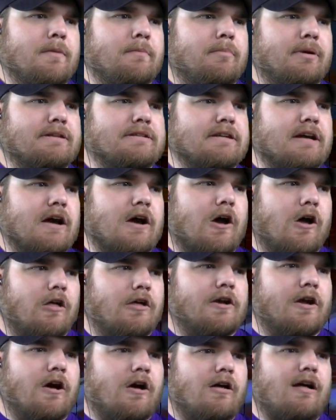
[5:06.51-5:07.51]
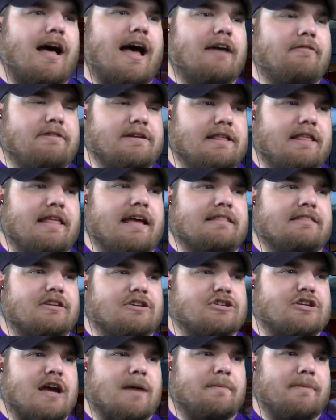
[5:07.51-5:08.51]
But all in all, I really like
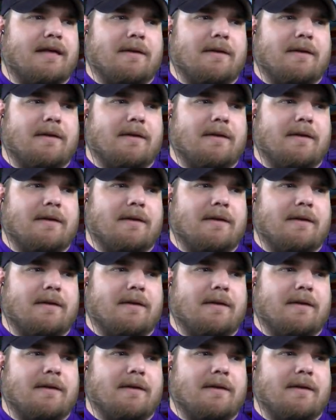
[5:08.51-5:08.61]
this shop.